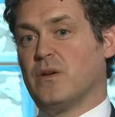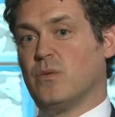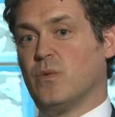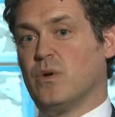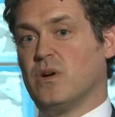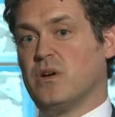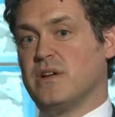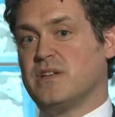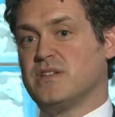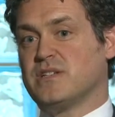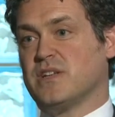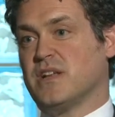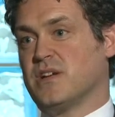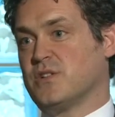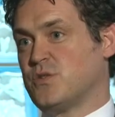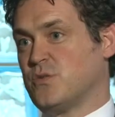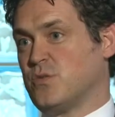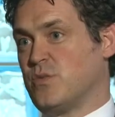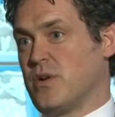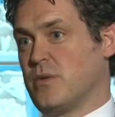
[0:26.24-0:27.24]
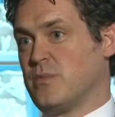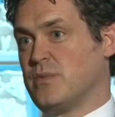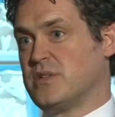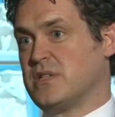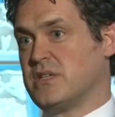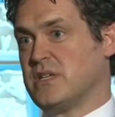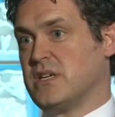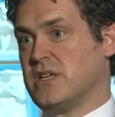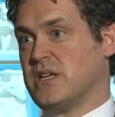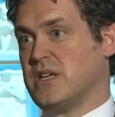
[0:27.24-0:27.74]
Well, intellectual
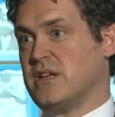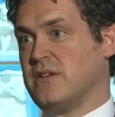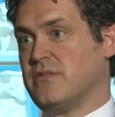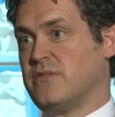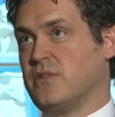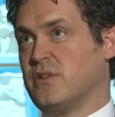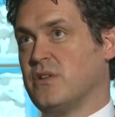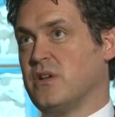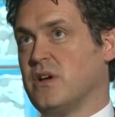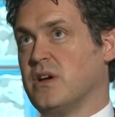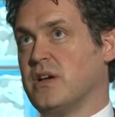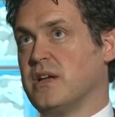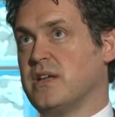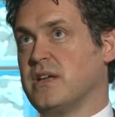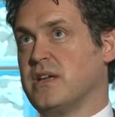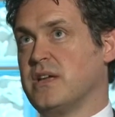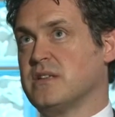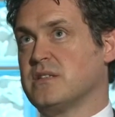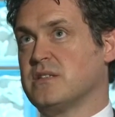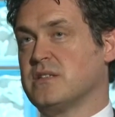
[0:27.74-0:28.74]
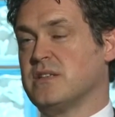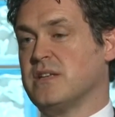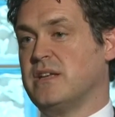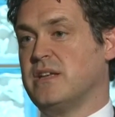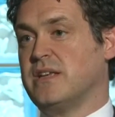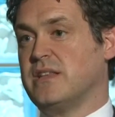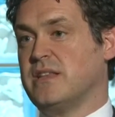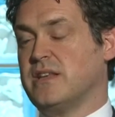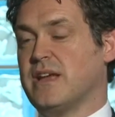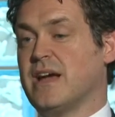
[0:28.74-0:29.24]
property, if you like, it's
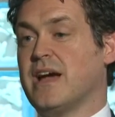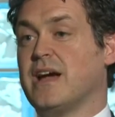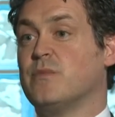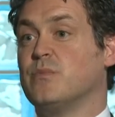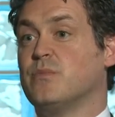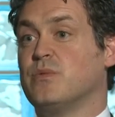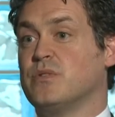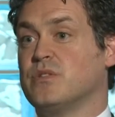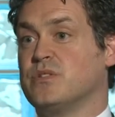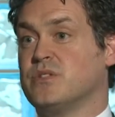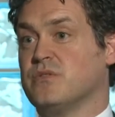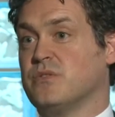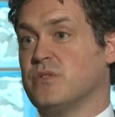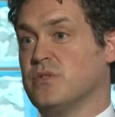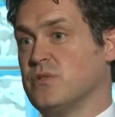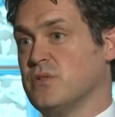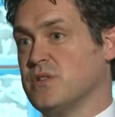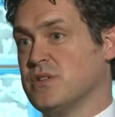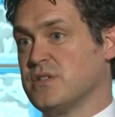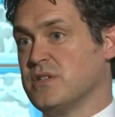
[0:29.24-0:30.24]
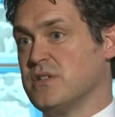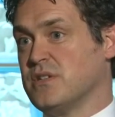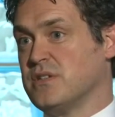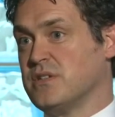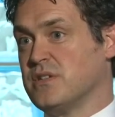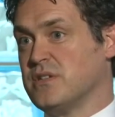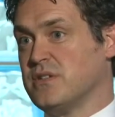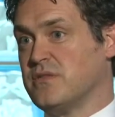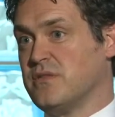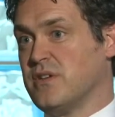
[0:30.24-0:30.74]
the output of your
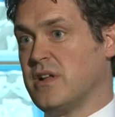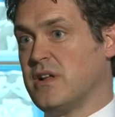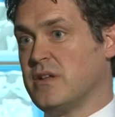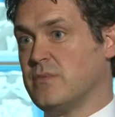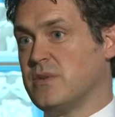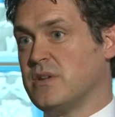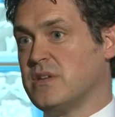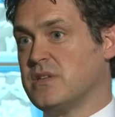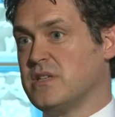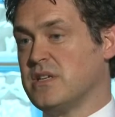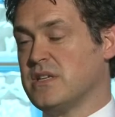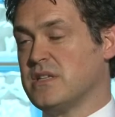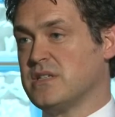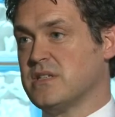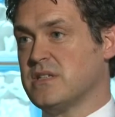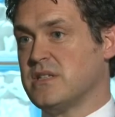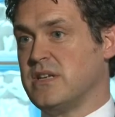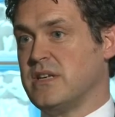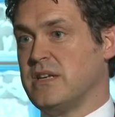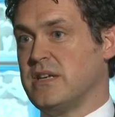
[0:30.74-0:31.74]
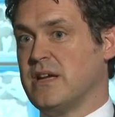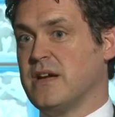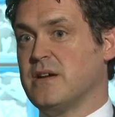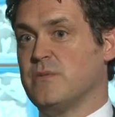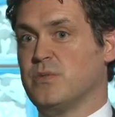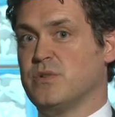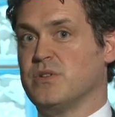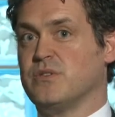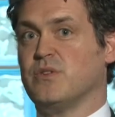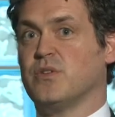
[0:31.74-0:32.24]
research and development. It's the
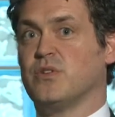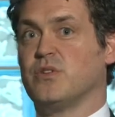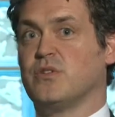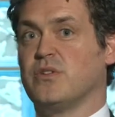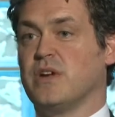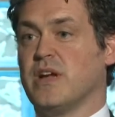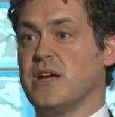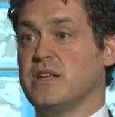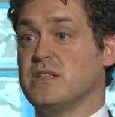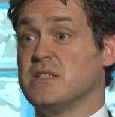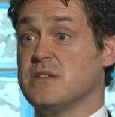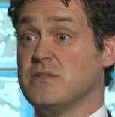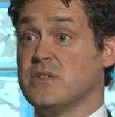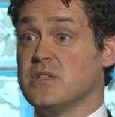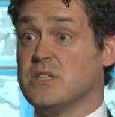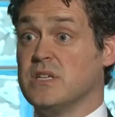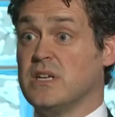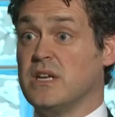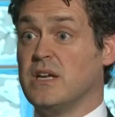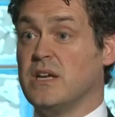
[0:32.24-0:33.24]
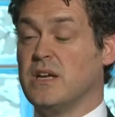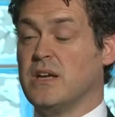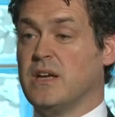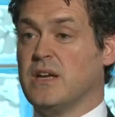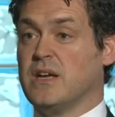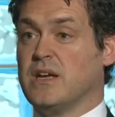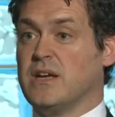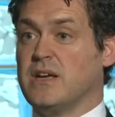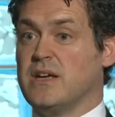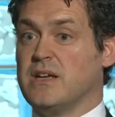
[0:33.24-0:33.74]
output of your creativity.
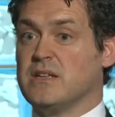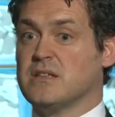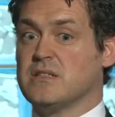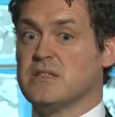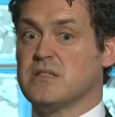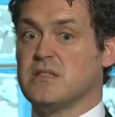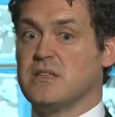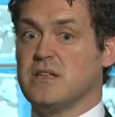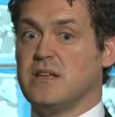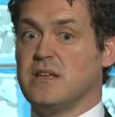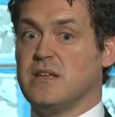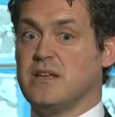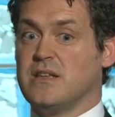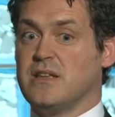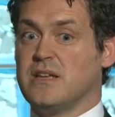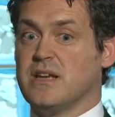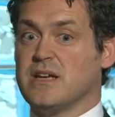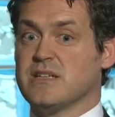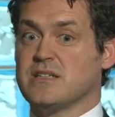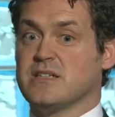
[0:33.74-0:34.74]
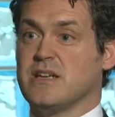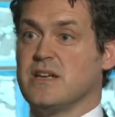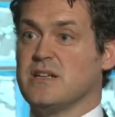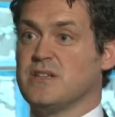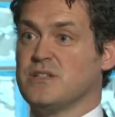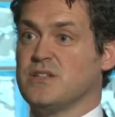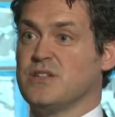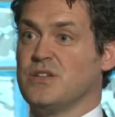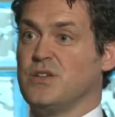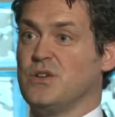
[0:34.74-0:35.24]
It's the
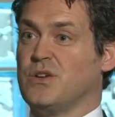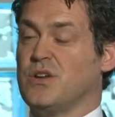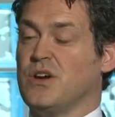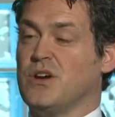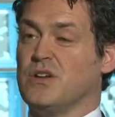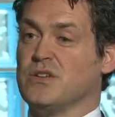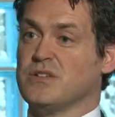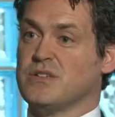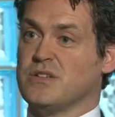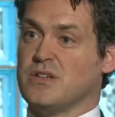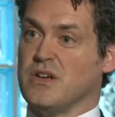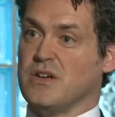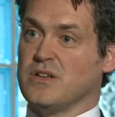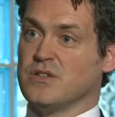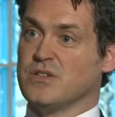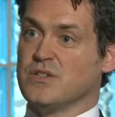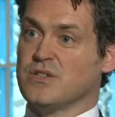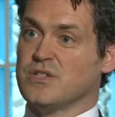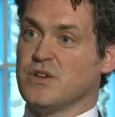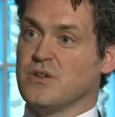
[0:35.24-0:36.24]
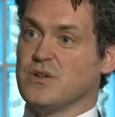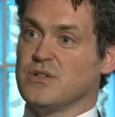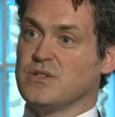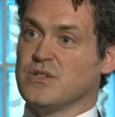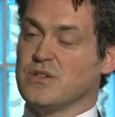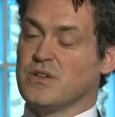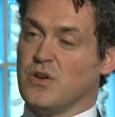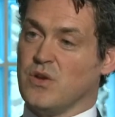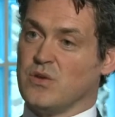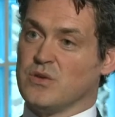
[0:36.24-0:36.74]
assets that you can't touch. So it's
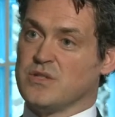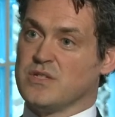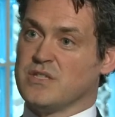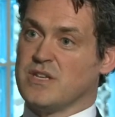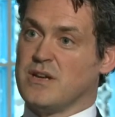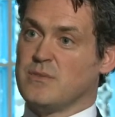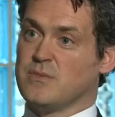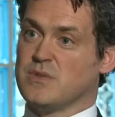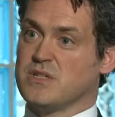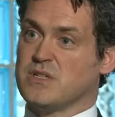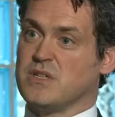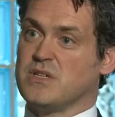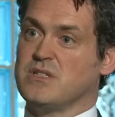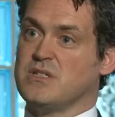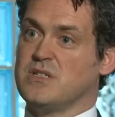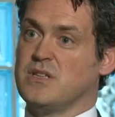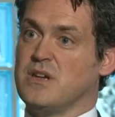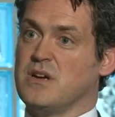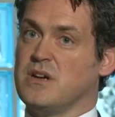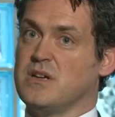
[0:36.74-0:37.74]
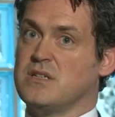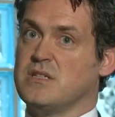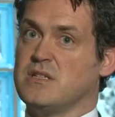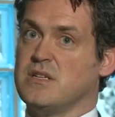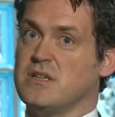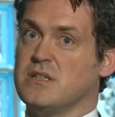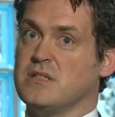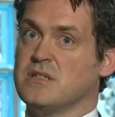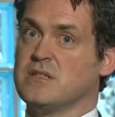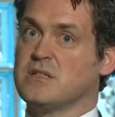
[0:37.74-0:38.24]
the concepts and it's the
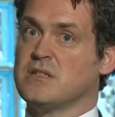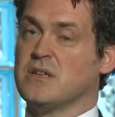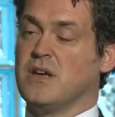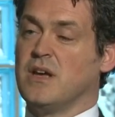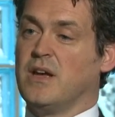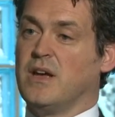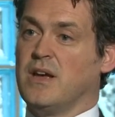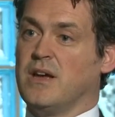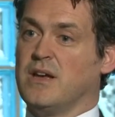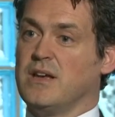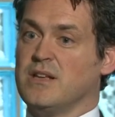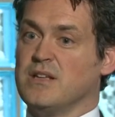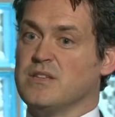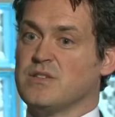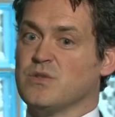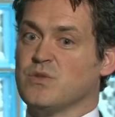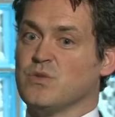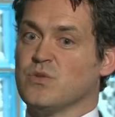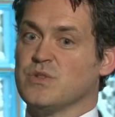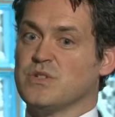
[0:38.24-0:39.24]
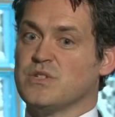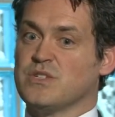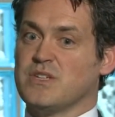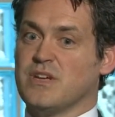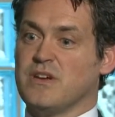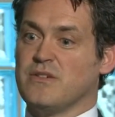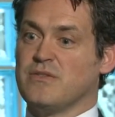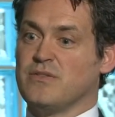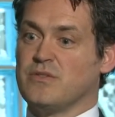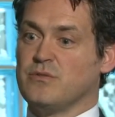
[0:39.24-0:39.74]
ideas. It's all the
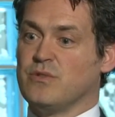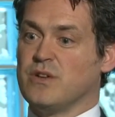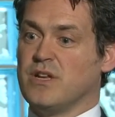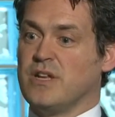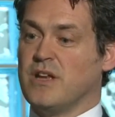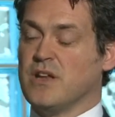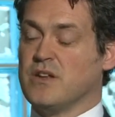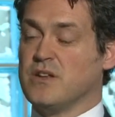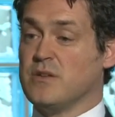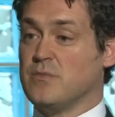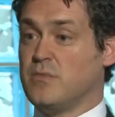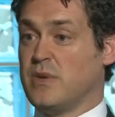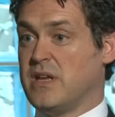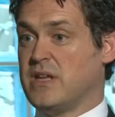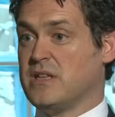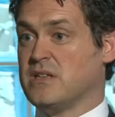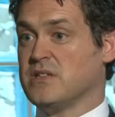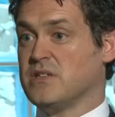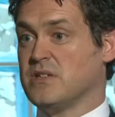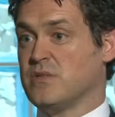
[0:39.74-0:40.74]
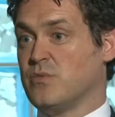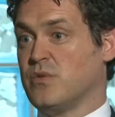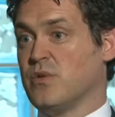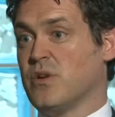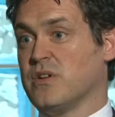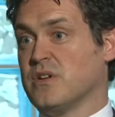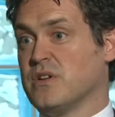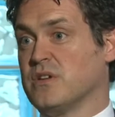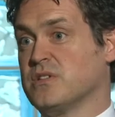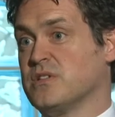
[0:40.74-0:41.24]
stuff that really underpins the
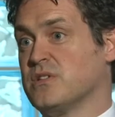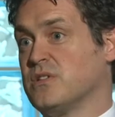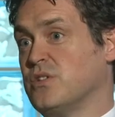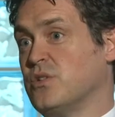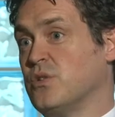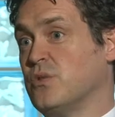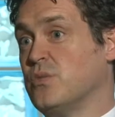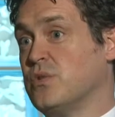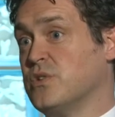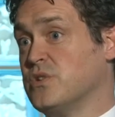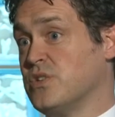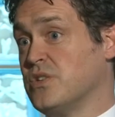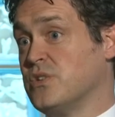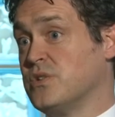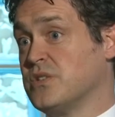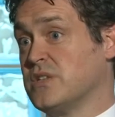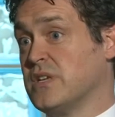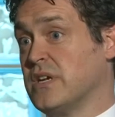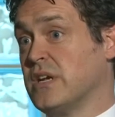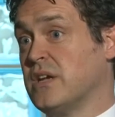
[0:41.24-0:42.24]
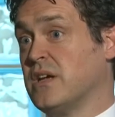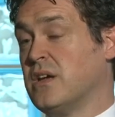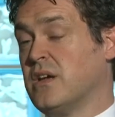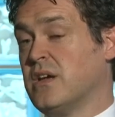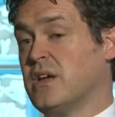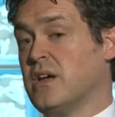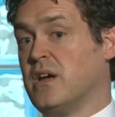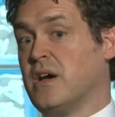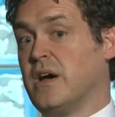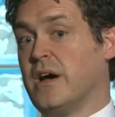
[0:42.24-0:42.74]
products that you're producing.
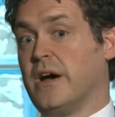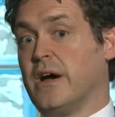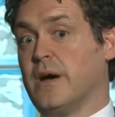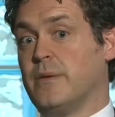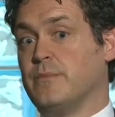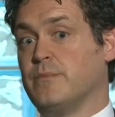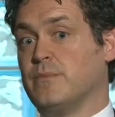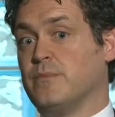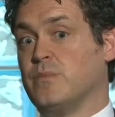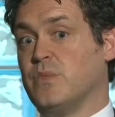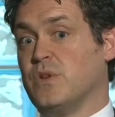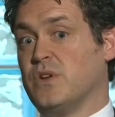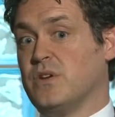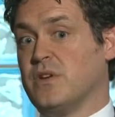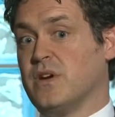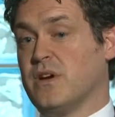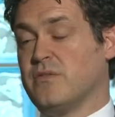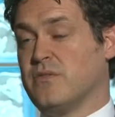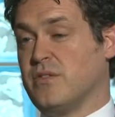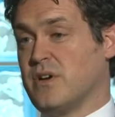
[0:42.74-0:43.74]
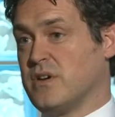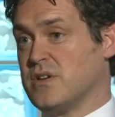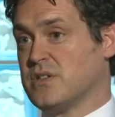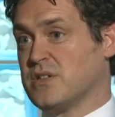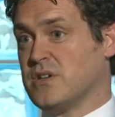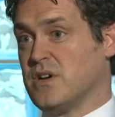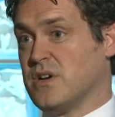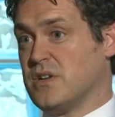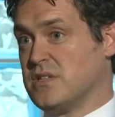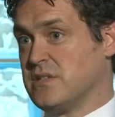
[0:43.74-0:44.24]
You have
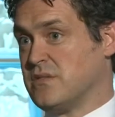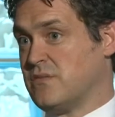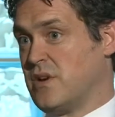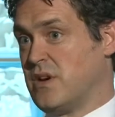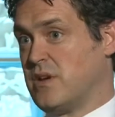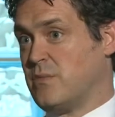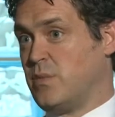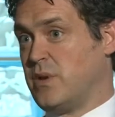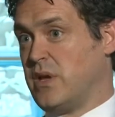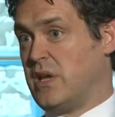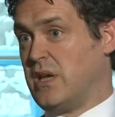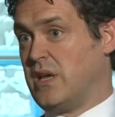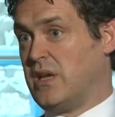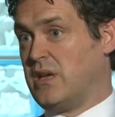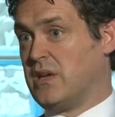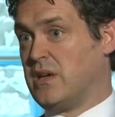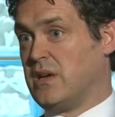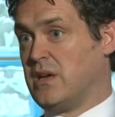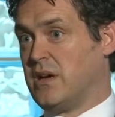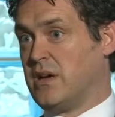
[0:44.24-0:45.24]
various kinds of IP.